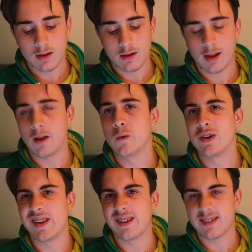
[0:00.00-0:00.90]
Right
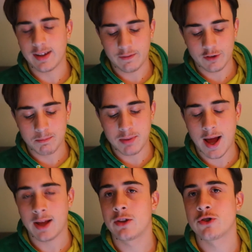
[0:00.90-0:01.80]
under the sleeves, the
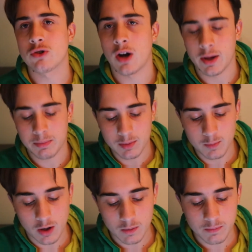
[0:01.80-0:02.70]
black stripes.
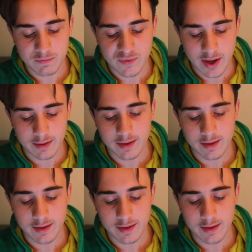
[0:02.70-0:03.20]
I'm not a fan of